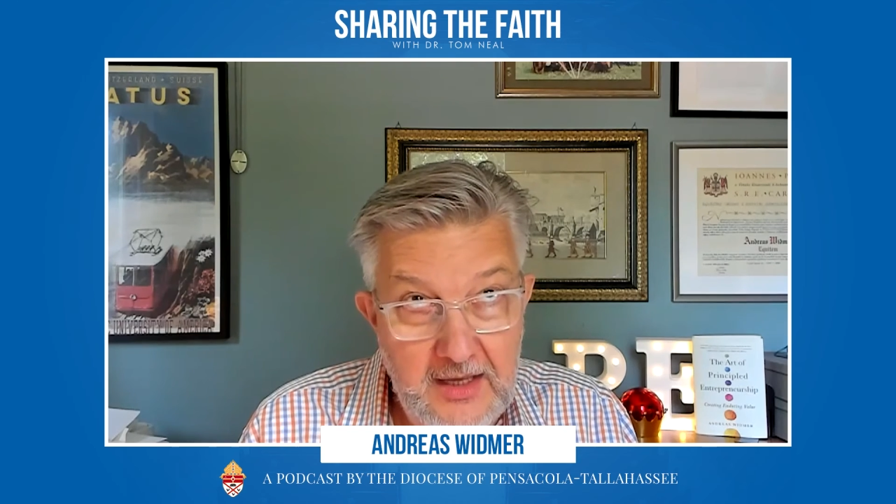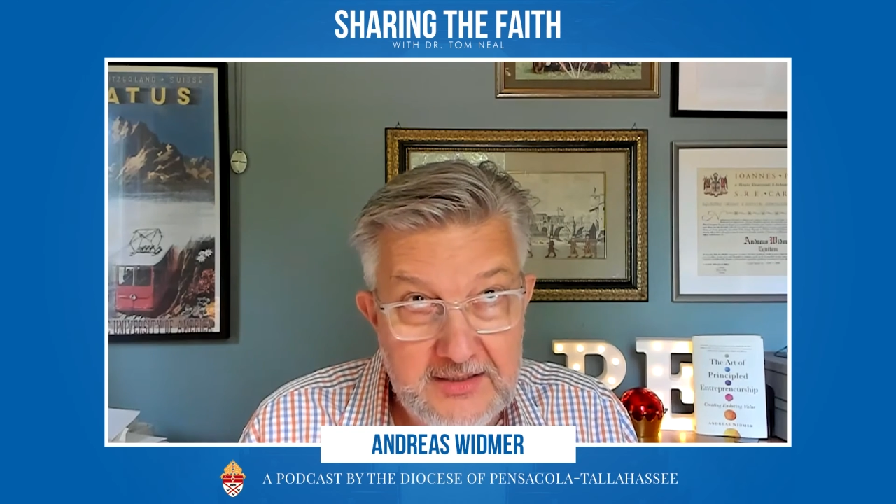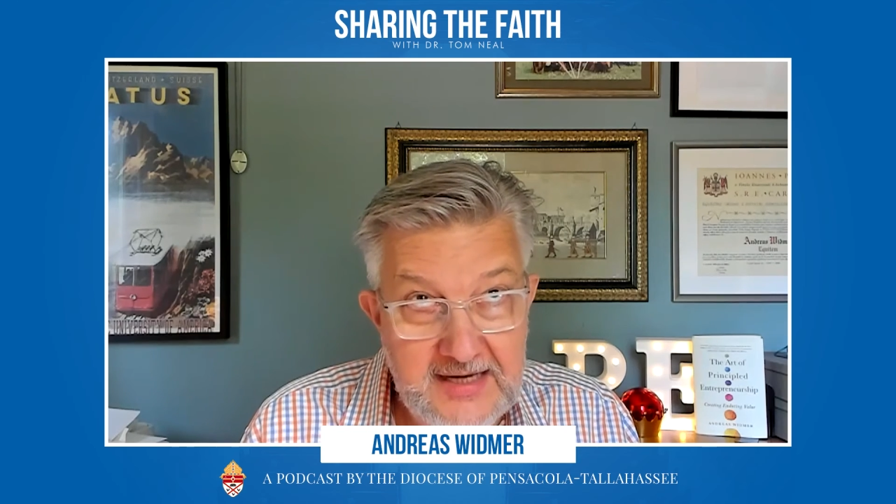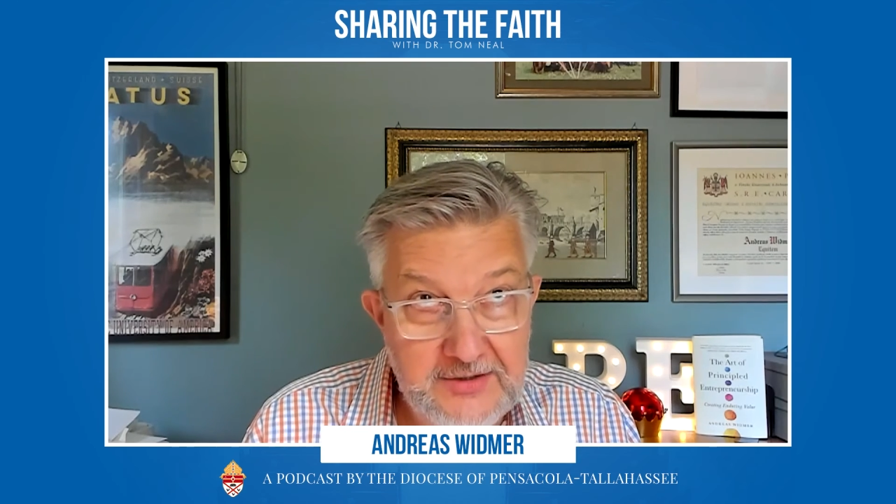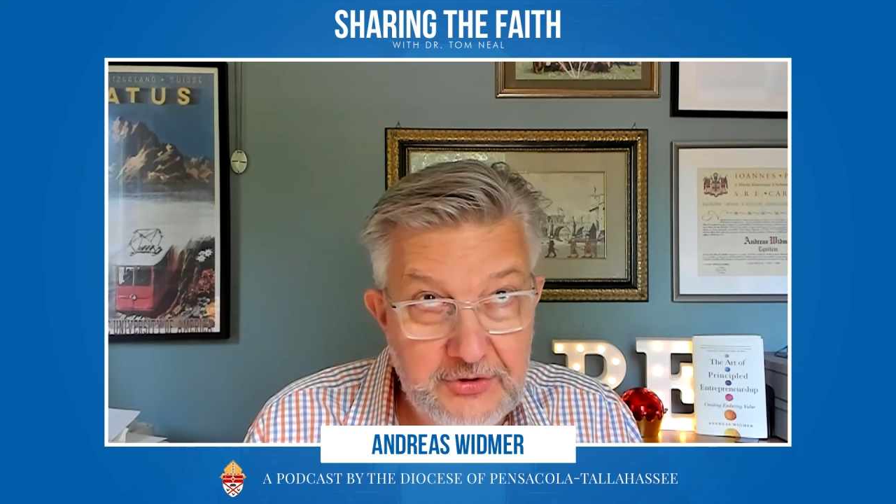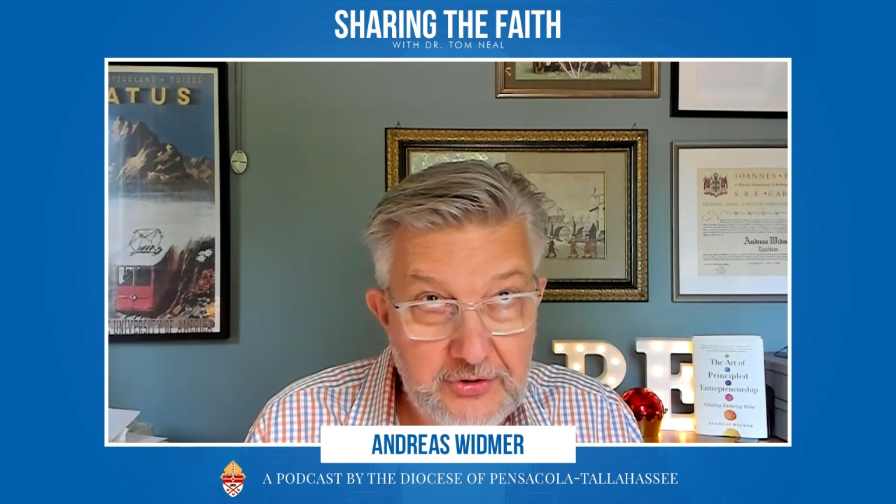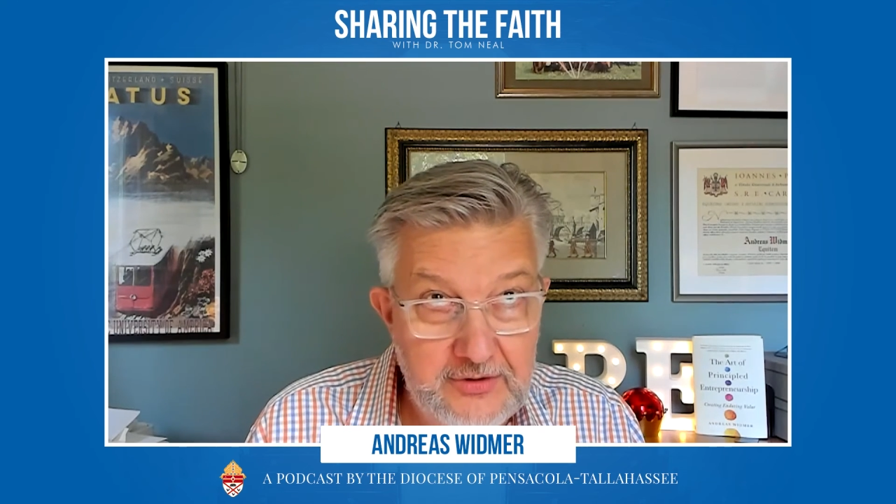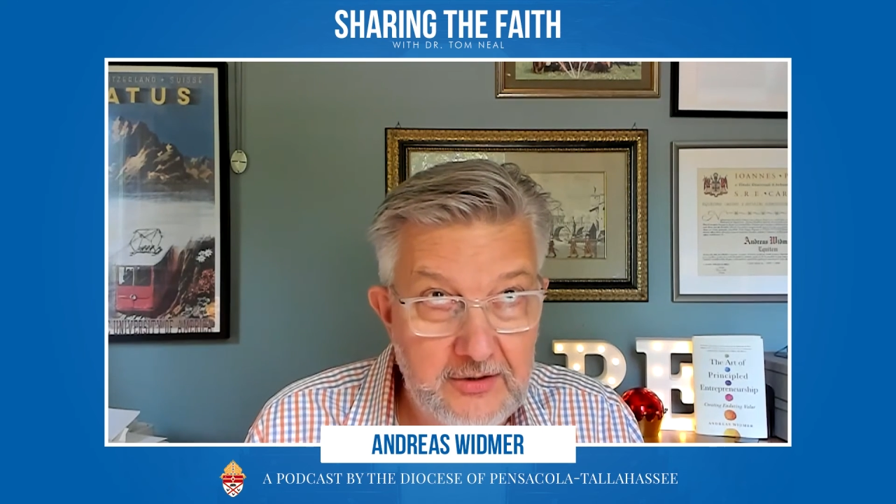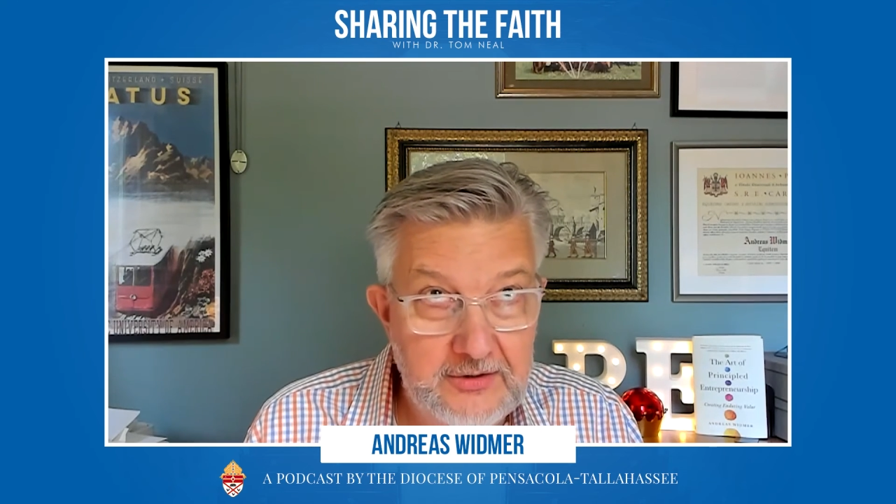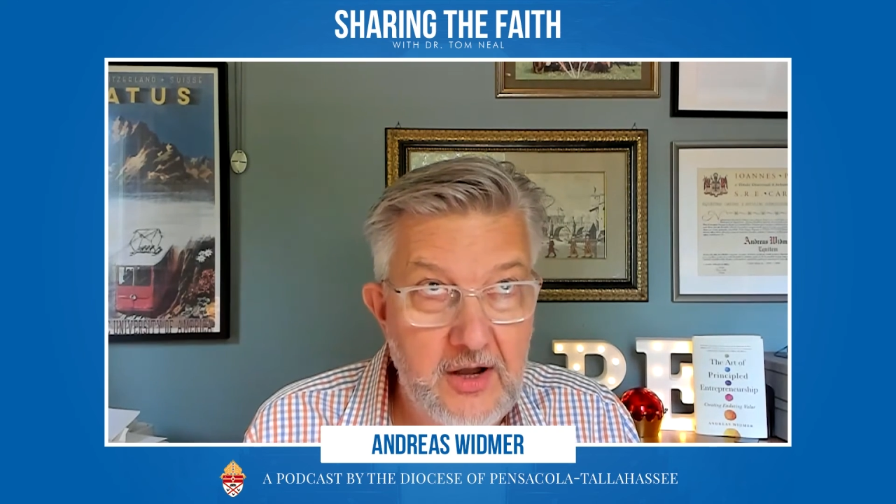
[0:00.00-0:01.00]

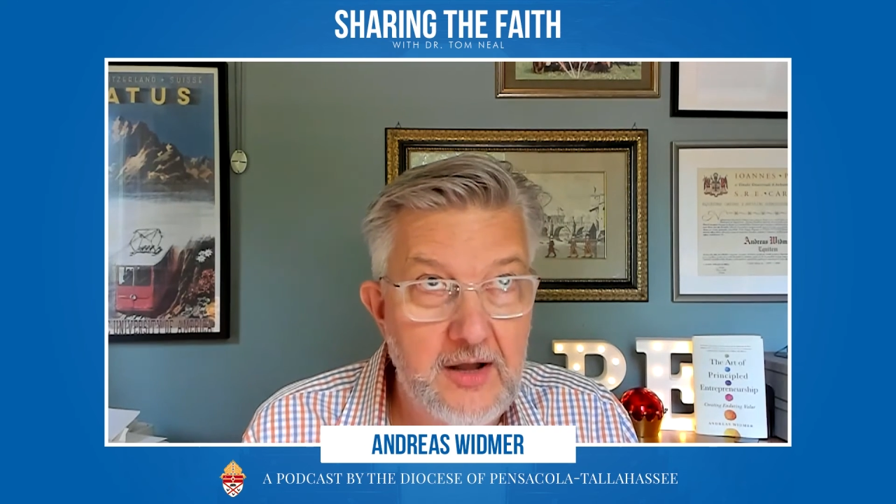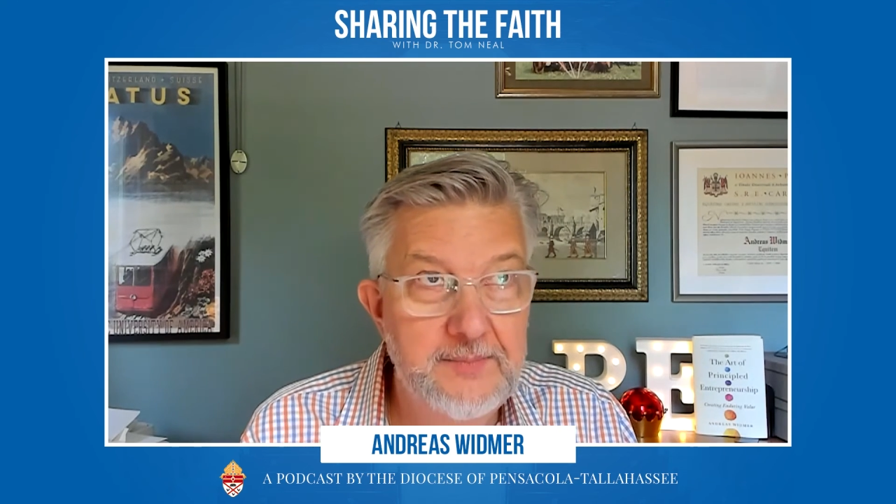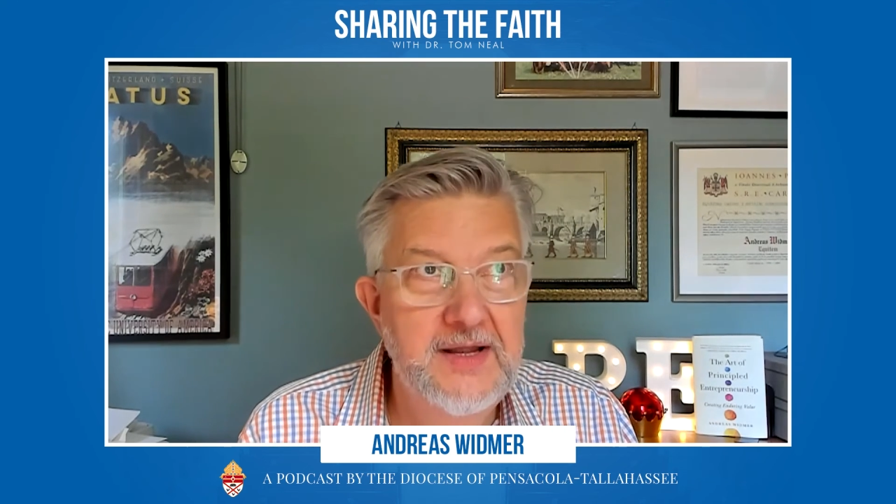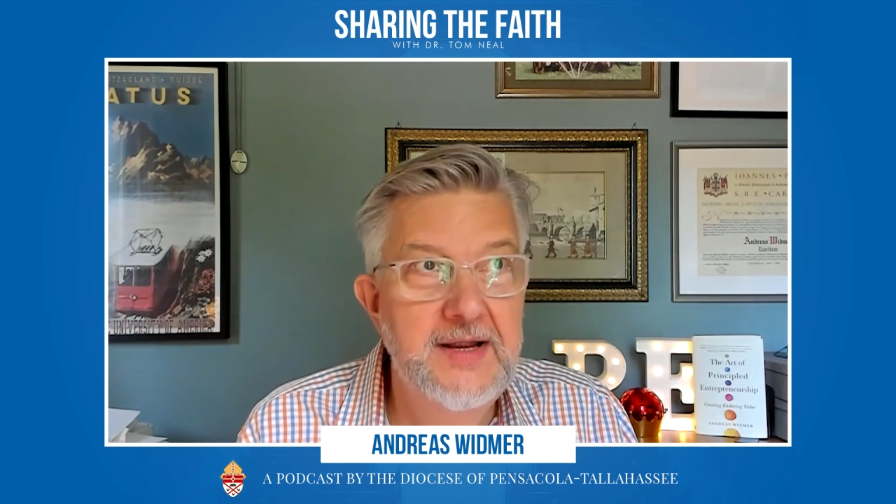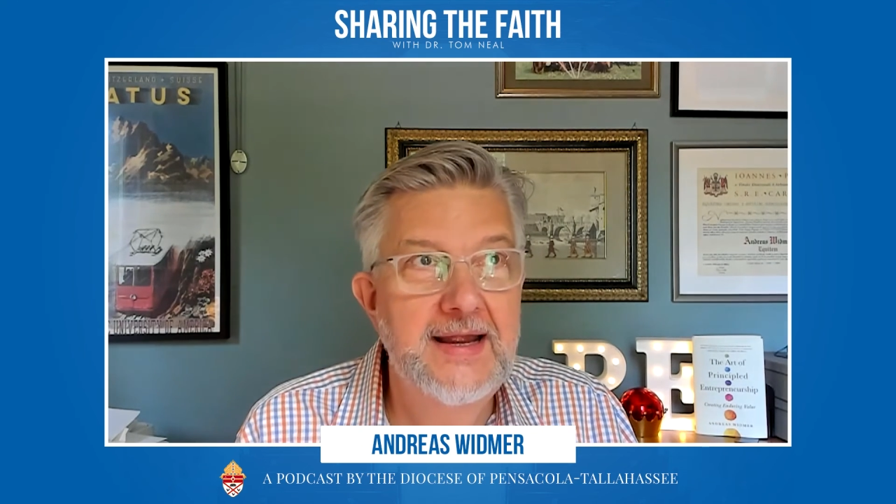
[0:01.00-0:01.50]
center.com.